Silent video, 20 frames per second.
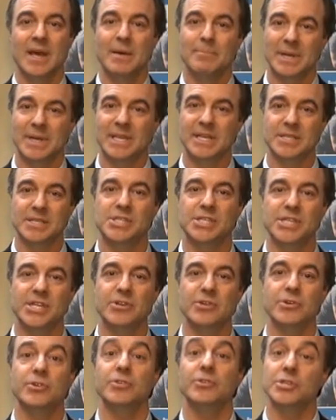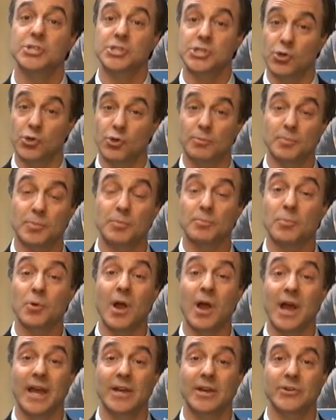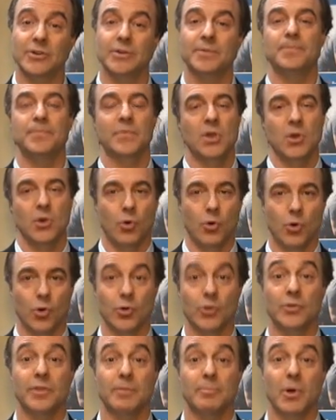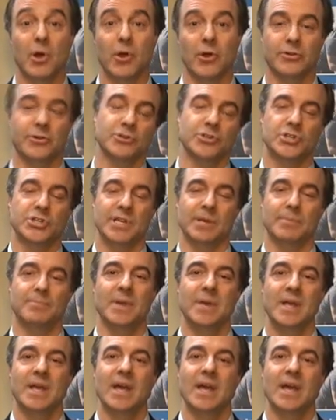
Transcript: But consider the sole proprietor or the partnership.